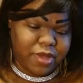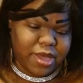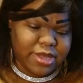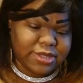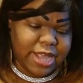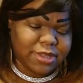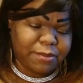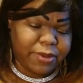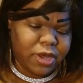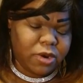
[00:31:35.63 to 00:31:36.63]
it's not the
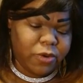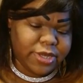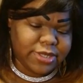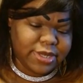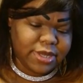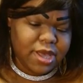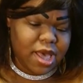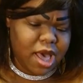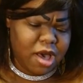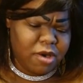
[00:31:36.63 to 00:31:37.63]
prerequisite
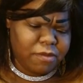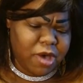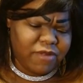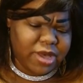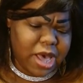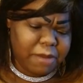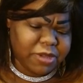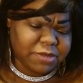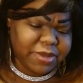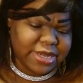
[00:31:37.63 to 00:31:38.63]
of
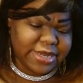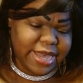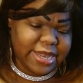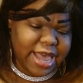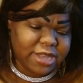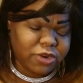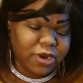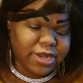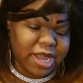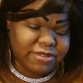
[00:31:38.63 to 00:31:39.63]
accomplishment. Deadlines are
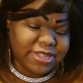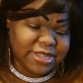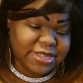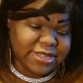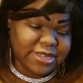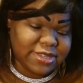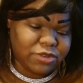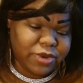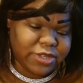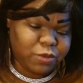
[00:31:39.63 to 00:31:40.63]
death sentences.
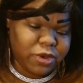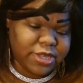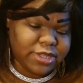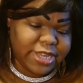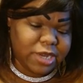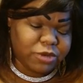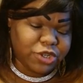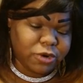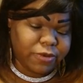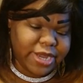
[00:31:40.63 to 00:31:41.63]
Stress will extinguish
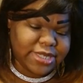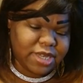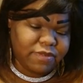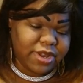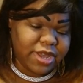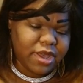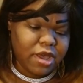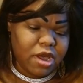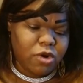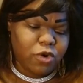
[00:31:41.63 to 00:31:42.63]
your creativity,
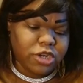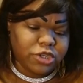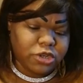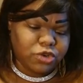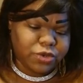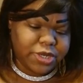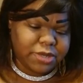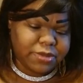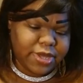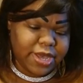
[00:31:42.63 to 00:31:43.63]
crush your
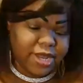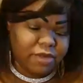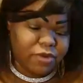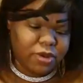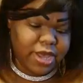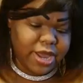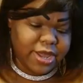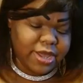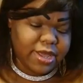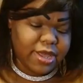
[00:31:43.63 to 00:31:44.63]
dreams, and if you let
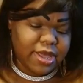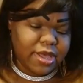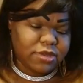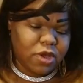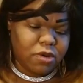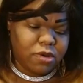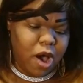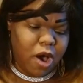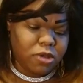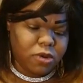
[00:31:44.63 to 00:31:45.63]
it. So
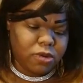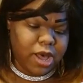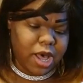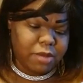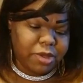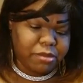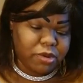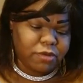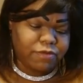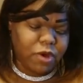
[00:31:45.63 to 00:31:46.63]
call on coming,
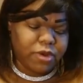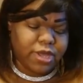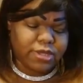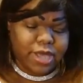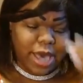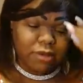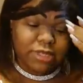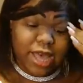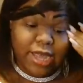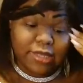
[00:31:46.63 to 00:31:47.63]
blue focus, cow
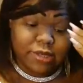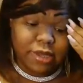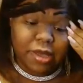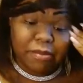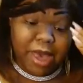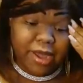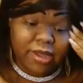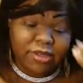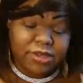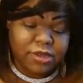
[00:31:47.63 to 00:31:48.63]
type, to get back
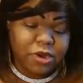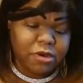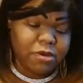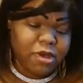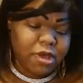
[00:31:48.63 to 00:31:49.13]
into your